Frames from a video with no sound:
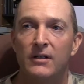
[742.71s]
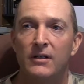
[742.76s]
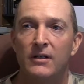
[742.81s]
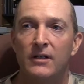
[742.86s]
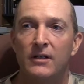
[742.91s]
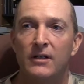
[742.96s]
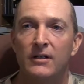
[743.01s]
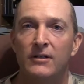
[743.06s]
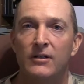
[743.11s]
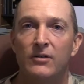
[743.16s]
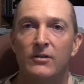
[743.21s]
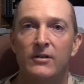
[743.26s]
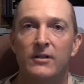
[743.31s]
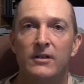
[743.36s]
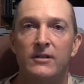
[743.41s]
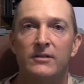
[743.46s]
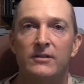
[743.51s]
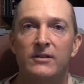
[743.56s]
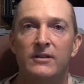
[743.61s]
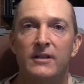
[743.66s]
I know that
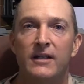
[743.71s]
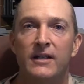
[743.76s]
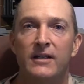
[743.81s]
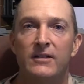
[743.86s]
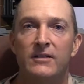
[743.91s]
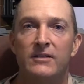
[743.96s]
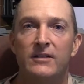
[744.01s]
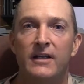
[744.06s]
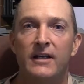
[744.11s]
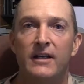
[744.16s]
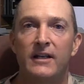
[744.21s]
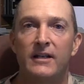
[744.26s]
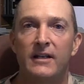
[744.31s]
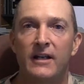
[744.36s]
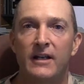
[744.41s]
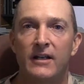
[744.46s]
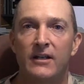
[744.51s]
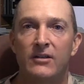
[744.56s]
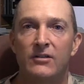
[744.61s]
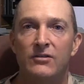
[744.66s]
in today's day and
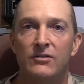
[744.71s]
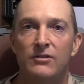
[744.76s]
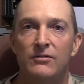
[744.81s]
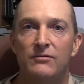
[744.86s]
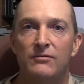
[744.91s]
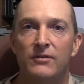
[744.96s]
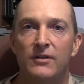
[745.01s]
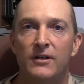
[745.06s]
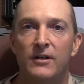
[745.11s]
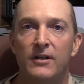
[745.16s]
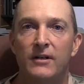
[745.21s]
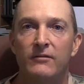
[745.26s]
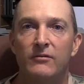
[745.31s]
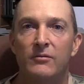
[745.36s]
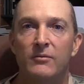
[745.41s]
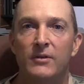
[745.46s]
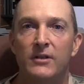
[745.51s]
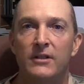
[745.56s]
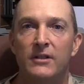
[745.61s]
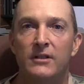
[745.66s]
age of
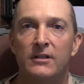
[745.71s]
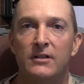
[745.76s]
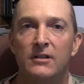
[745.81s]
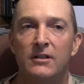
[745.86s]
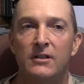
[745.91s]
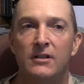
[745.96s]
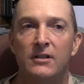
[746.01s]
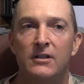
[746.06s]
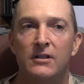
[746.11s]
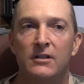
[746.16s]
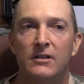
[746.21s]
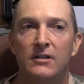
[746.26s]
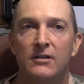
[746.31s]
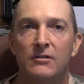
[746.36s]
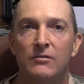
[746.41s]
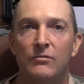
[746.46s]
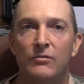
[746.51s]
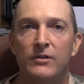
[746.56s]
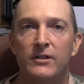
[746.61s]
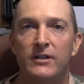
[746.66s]
everybody
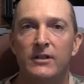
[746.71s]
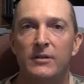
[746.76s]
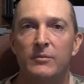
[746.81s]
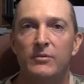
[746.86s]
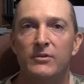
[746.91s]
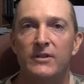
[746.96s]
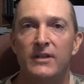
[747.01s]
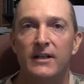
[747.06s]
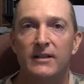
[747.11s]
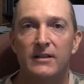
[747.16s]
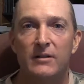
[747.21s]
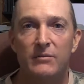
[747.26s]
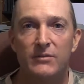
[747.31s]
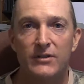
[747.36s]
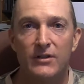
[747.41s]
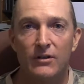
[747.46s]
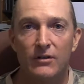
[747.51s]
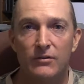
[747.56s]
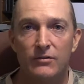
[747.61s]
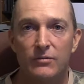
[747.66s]
wanting to protect
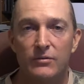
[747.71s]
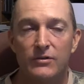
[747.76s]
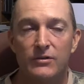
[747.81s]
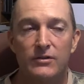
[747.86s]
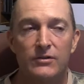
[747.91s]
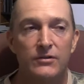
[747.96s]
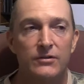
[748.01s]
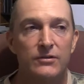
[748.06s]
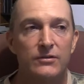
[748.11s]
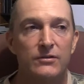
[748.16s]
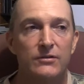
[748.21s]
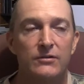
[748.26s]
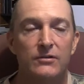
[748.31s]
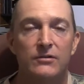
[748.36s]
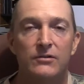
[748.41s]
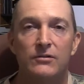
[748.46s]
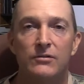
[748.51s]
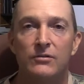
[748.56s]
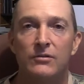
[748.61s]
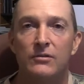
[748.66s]
themselves, which is
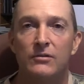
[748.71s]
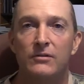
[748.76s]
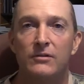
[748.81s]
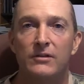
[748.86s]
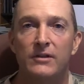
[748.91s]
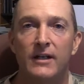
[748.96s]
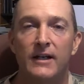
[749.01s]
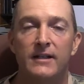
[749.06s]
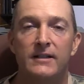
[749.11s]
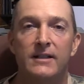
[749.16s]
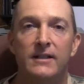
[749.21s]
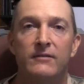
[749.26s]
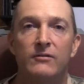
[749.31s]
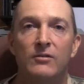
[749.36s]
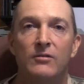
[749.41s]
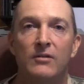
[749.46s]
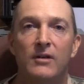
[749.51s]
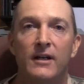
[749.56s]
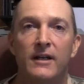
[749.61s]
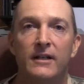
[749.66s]
your God-given
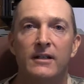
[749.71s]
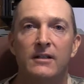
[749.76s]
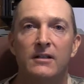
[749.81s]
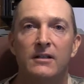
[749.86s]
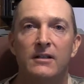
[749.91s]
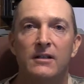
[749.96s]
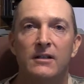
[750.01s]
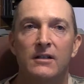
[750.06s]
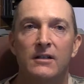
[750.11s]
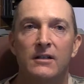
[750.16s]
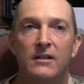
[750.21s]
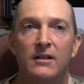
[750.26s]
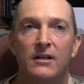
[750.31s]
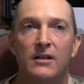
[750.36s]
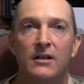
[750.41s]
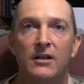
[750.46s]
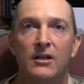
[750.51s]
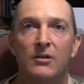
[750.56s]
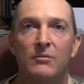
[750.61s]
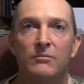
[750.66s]
right,
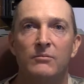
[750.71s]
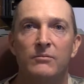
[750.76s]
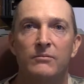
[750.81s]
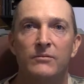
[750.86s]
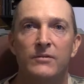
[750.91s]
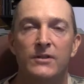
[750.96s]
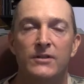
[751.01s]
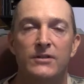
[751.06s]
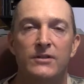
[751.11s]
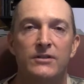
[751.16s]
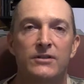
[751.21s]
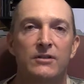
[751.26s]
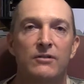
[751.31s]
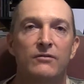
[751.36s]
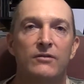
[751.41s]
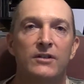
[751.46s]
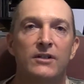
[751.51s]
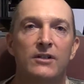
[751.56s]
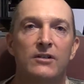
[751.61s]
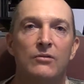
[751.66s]
this isn't a
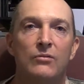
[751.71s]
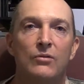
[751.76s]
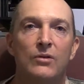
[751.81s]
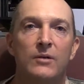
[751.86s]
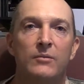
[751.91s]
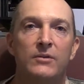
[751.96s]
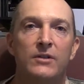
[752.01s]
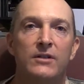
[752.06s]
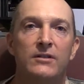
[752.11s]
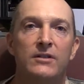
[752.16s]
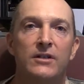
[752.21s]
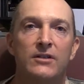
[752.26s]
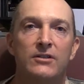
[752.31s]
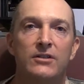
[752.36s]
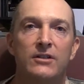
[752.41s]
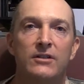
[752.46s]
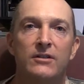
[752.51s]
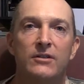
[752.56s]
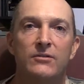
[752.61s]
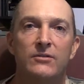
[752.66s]
video where I'm going to touch
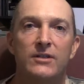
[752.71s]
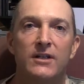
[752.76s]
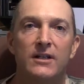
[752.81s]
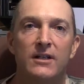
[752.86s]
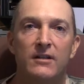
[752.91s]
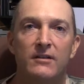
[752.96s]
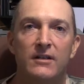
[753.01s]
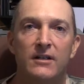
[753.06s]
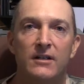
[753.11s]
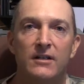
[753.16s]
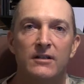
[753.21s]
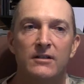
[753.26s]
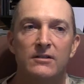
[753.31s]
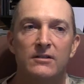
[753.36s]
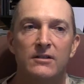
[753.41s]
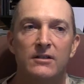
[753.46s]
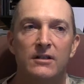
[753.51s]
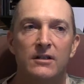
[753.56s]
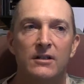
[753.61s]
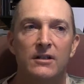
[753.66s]
on those kind of things,
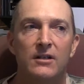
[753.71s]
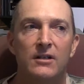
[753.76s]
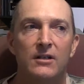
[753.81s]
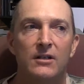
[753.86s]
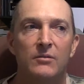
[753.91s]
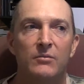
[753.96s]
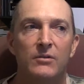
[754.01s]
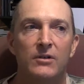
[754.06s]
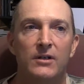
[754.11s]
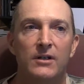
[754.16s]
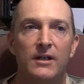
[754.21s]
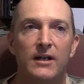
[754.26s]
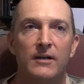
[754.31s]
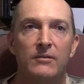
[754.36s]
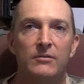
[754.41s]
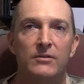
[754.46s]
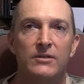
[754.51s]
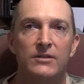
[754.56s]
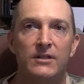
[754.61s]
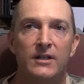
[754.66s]
but I
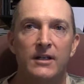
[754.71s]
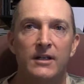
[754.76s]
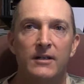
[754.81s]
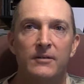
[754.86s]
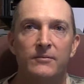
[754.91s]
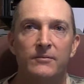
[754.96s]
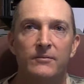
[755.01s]
would say